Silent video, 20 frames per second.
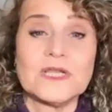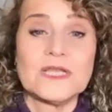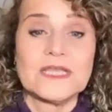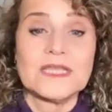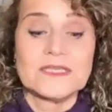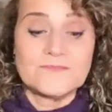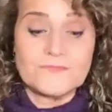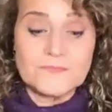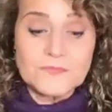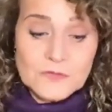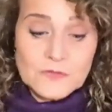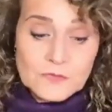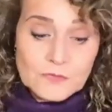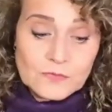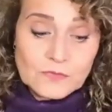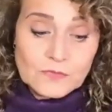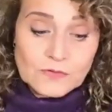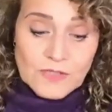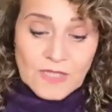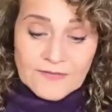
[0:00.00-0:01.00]
if
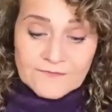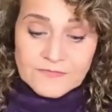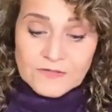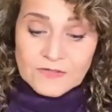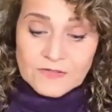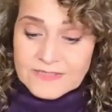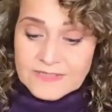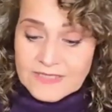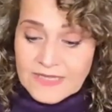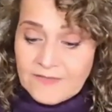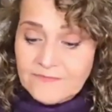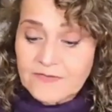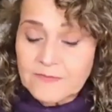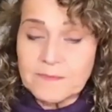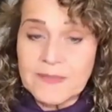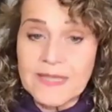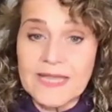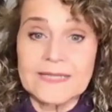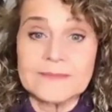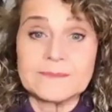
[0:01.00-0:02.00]
you love yourself
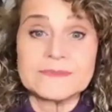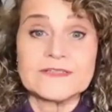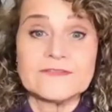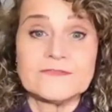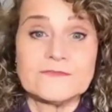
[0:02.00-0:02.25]
impeccably